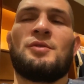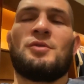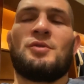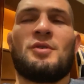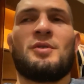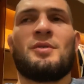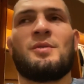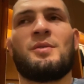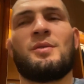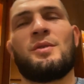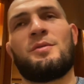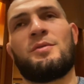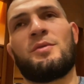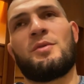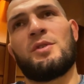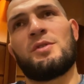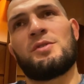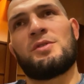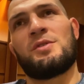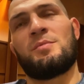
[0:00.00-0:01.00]
you know,
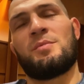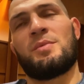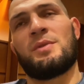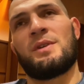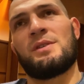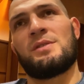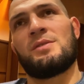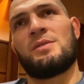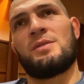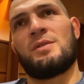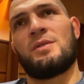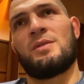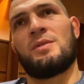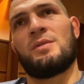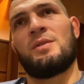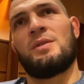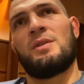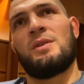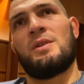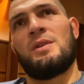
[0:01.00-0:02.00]
of course impressed. You
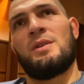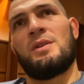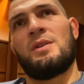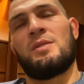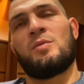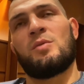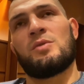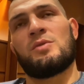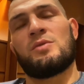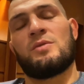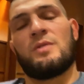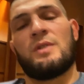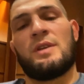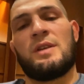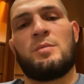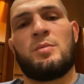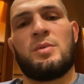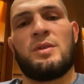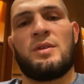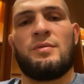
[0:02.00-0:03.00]
know, it was
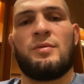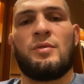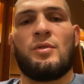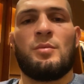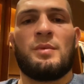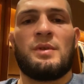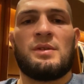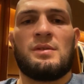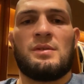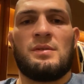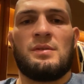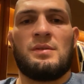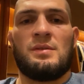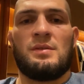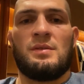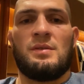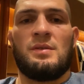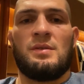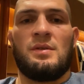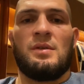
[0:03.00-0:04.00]
great performance
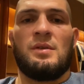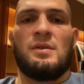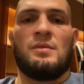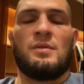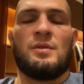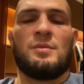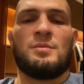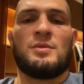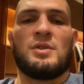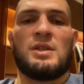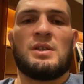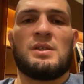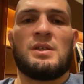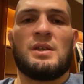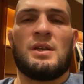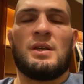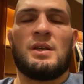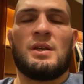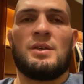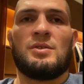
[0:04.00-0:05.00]
from
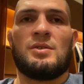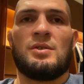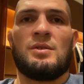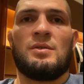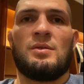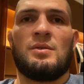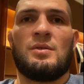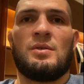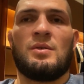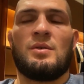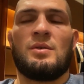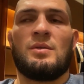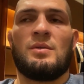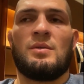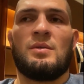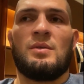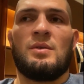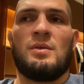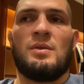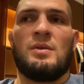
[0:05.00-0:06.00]
Justin Gaethje. You
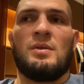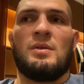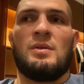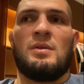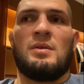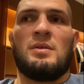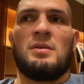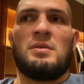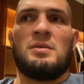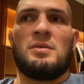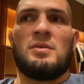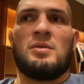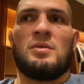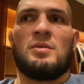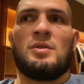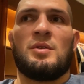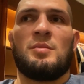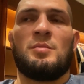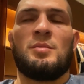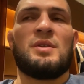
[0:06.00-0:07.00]
know,
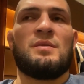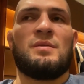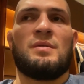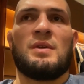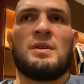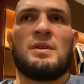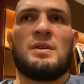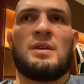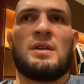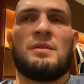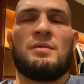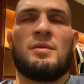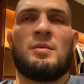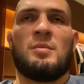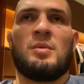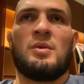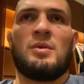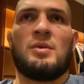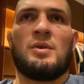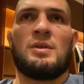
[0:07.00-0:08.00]
he beat very
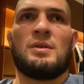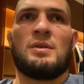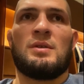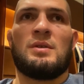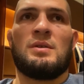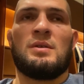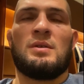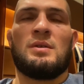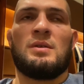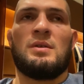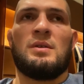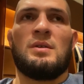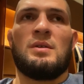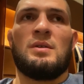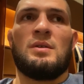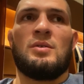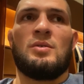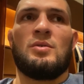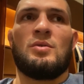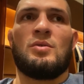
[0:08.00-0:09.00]
tough opponent.
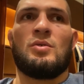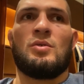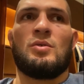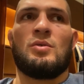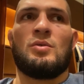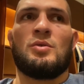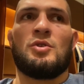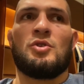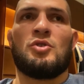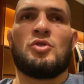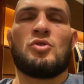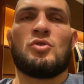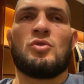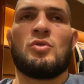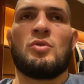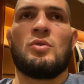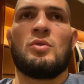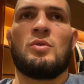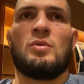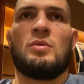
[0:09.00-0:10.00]
You know, he
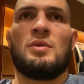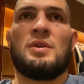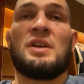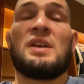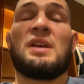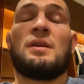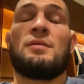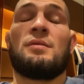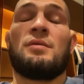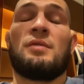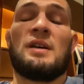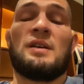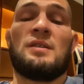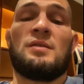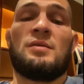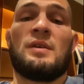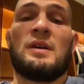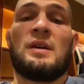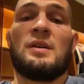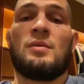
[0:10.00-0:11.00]
show he can
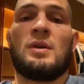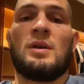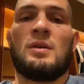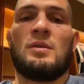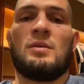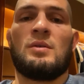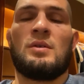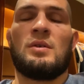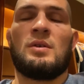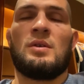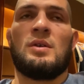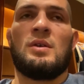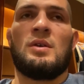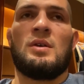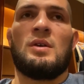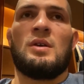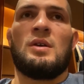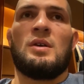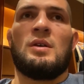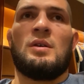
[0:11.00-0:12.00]
fight 5 rounds,
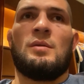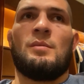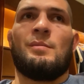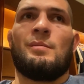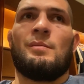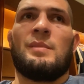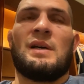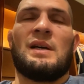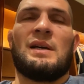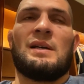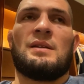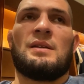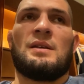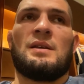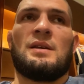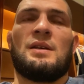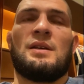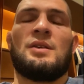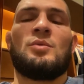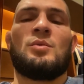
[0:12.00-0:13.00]

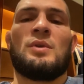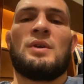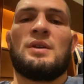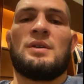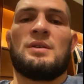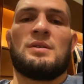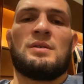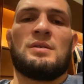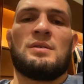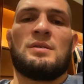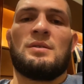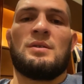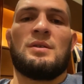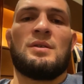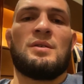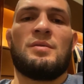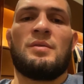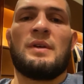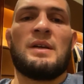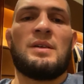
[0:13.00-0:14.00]
but anyways,
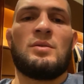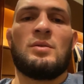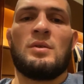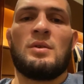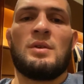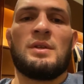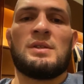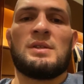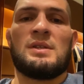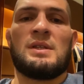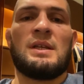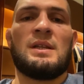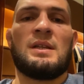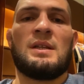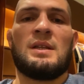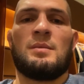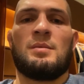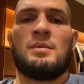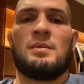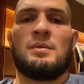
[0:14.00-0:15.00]
he fight only
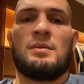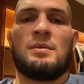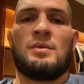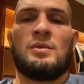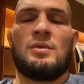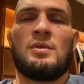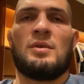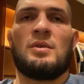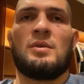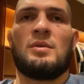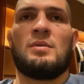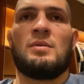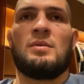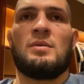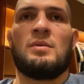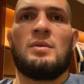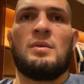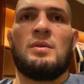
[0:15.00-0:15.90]
stand up. You know.